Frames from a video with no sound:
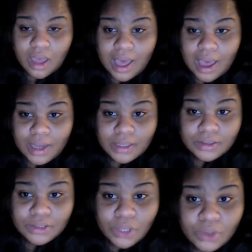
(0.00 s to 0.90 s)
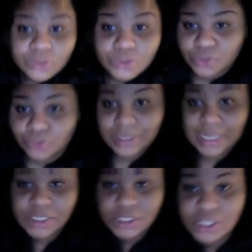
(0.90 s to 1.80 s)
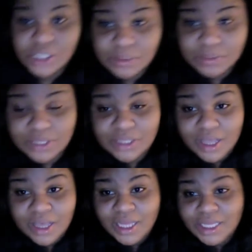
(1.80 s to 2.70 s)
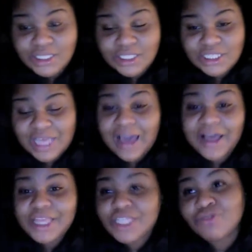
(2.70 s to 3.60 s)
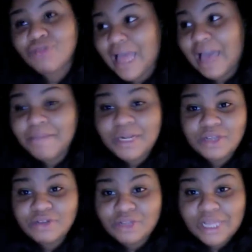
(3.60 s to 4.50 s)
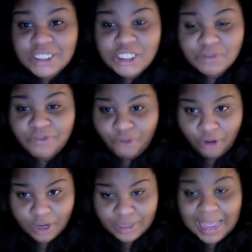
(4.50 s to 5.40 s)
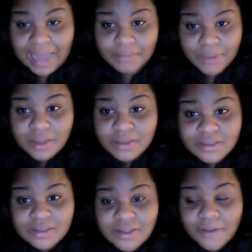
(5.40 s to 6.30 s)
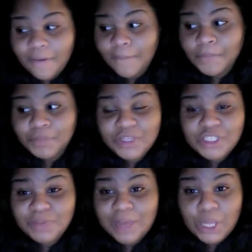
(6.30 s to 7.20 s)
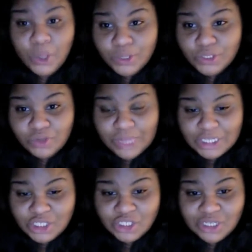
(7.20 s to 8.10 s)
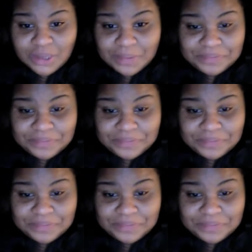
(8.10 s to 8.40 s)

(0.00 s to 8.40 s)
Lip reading: I don't do relationships. I've been in this relationship for 9 months. This is my longest relationship.